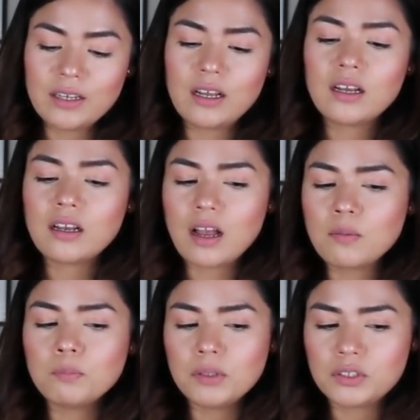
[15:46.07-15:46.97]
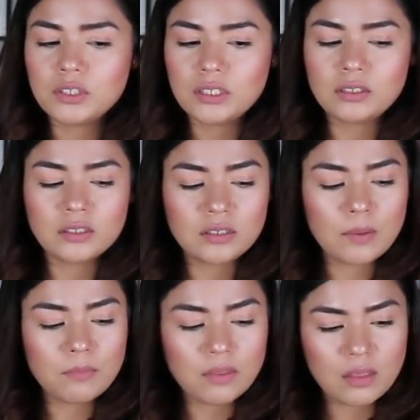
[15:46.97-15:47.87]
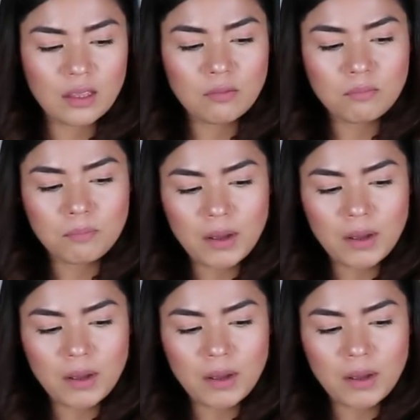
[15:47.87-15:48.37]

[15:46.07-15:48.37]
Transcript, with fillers: Accomplishing something,